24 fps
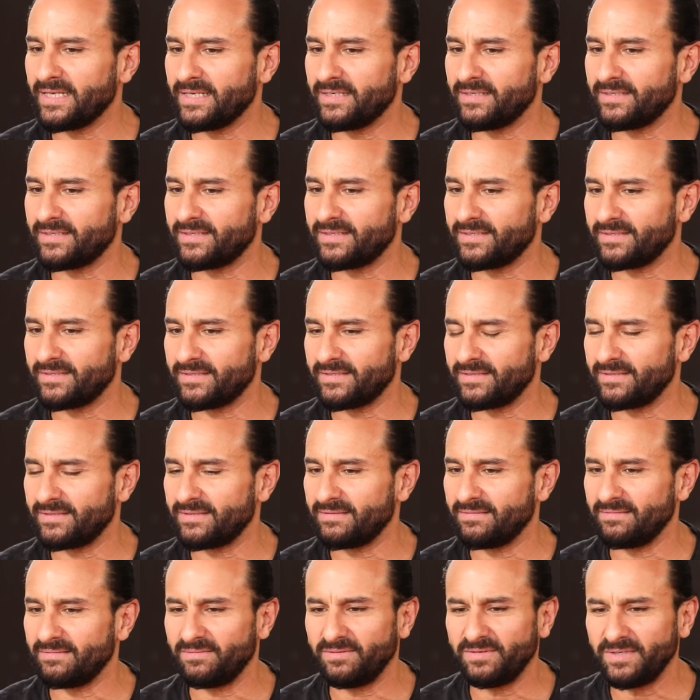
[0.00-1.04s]
then
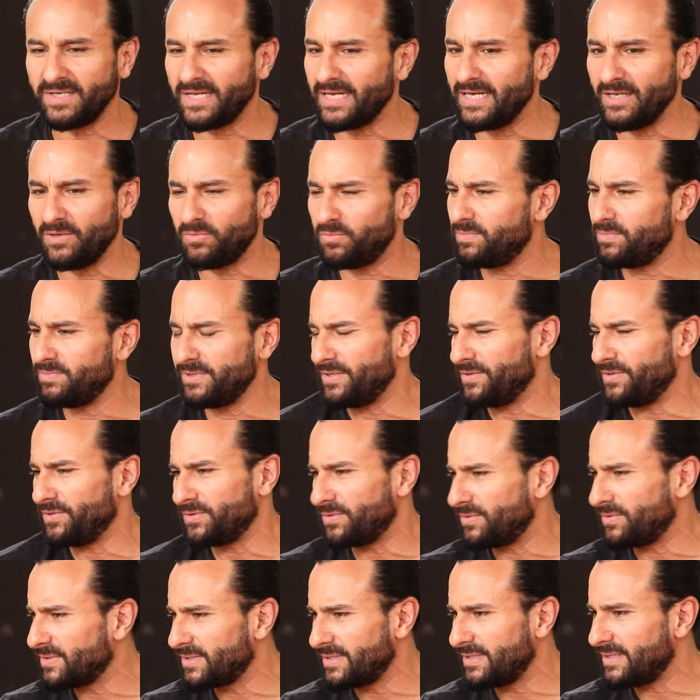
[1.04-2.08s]
really, you
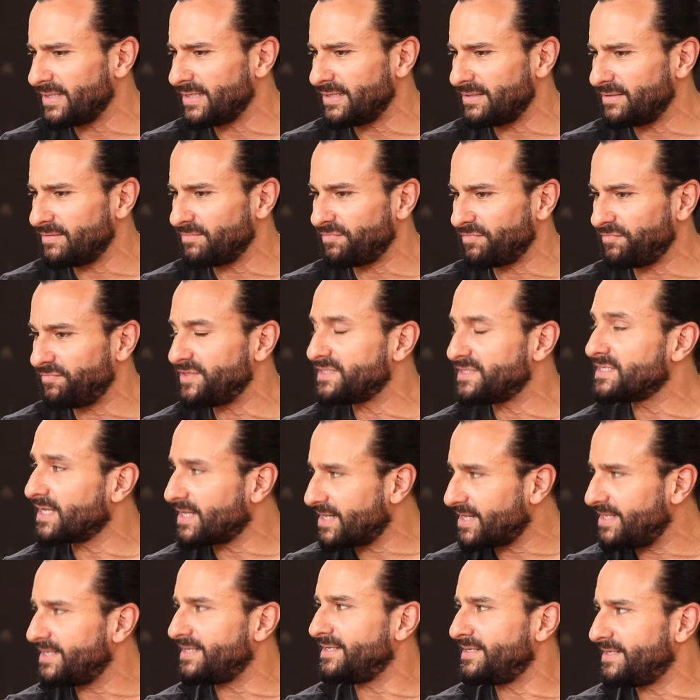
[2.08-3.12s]
know,
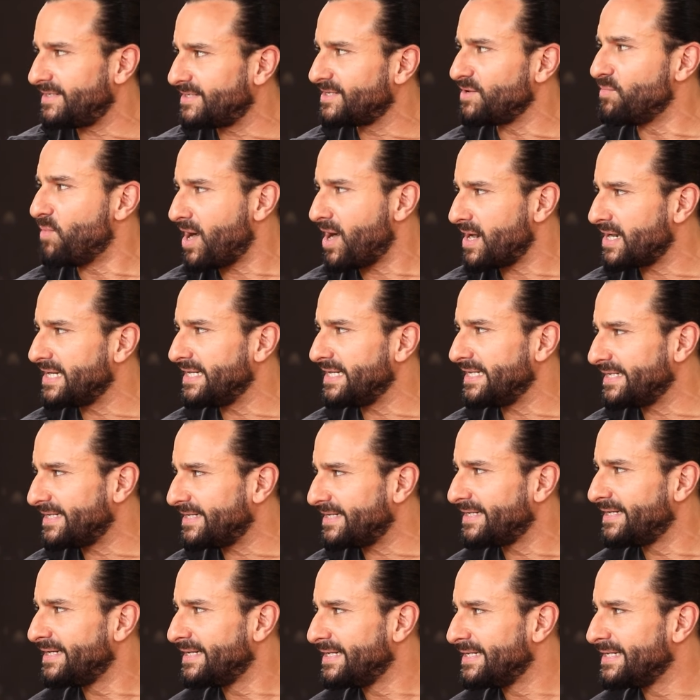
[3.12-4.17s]
physically demanding
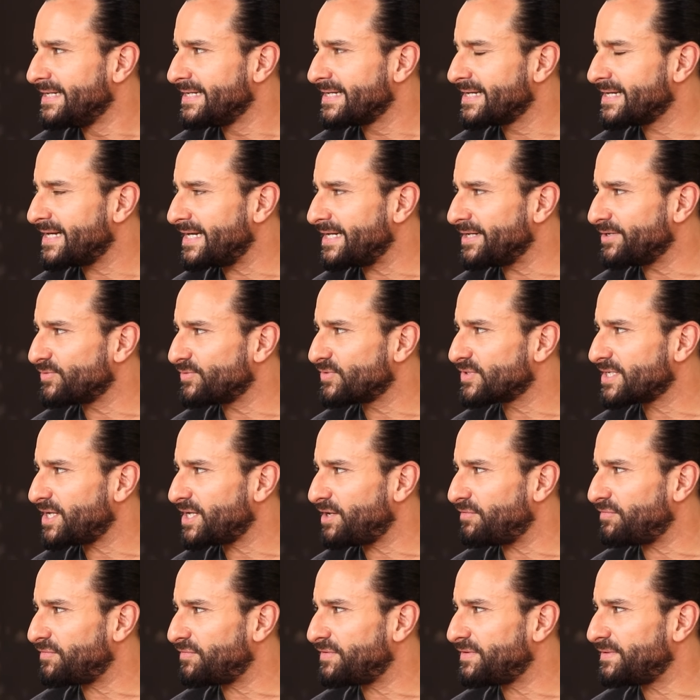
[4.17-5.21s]
kind of
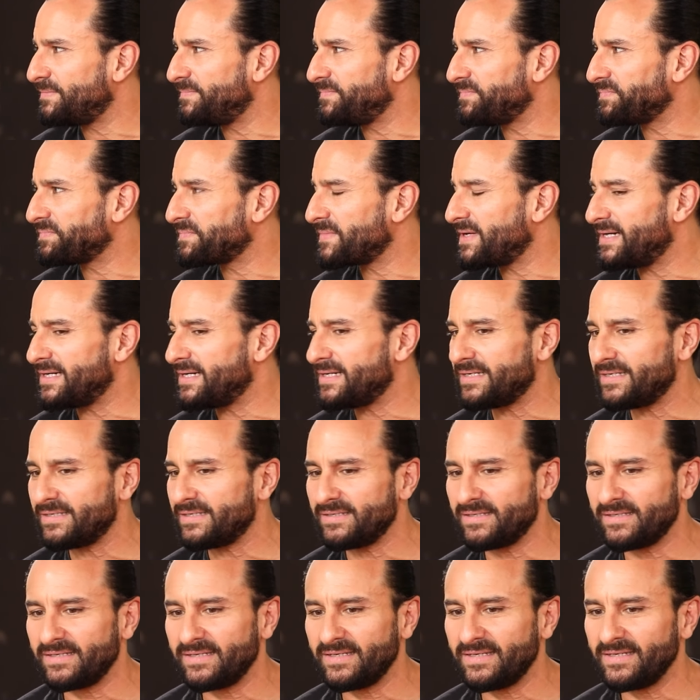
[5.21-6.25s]
stuff,
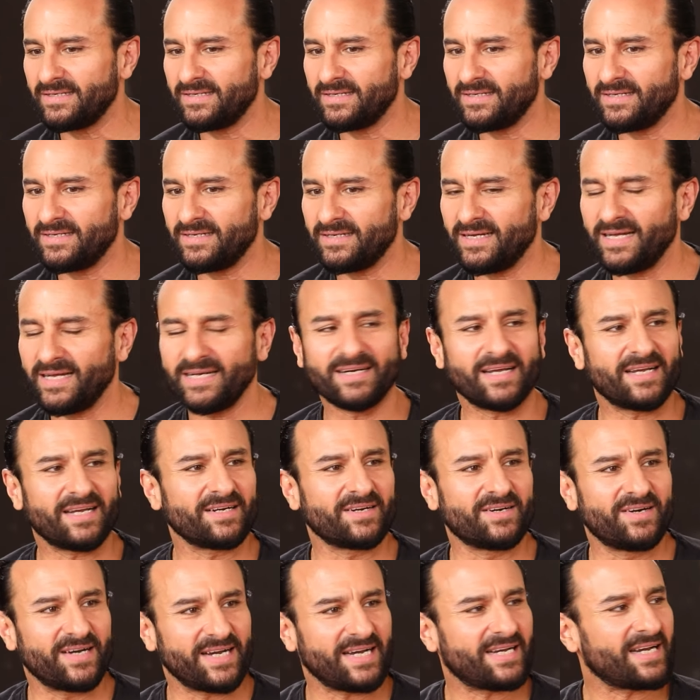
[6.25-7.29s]

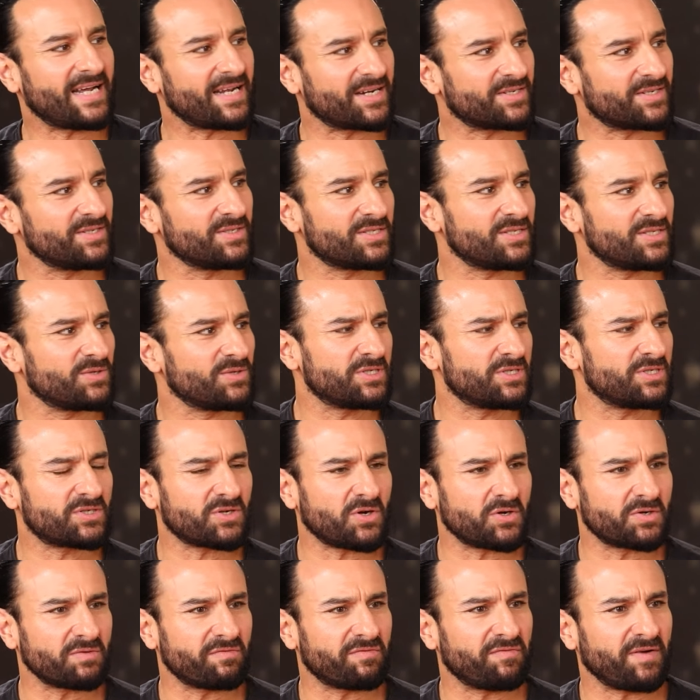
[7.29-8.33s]
and great action We
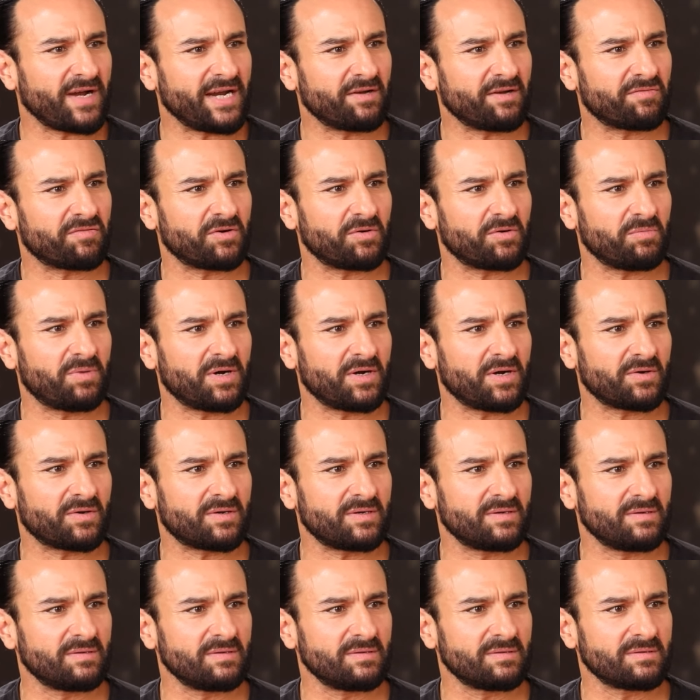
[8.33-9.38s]
shot a fight for about
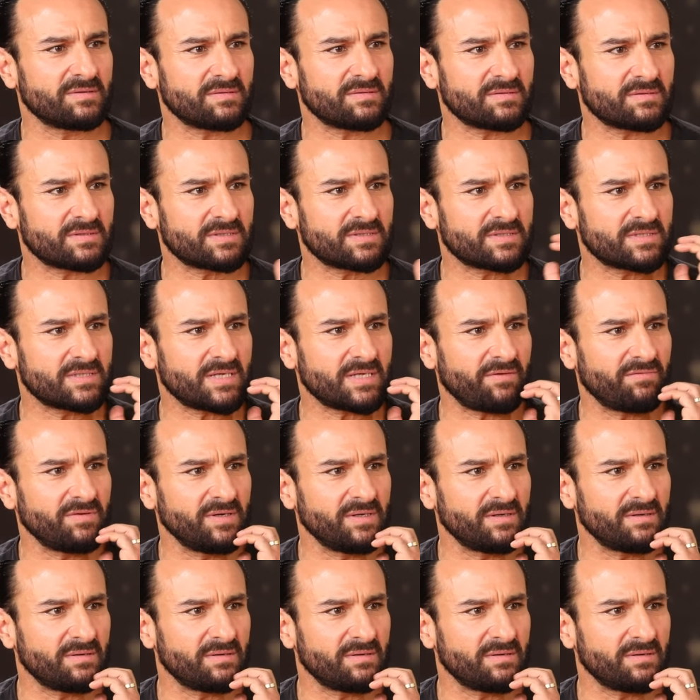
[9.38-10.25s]
10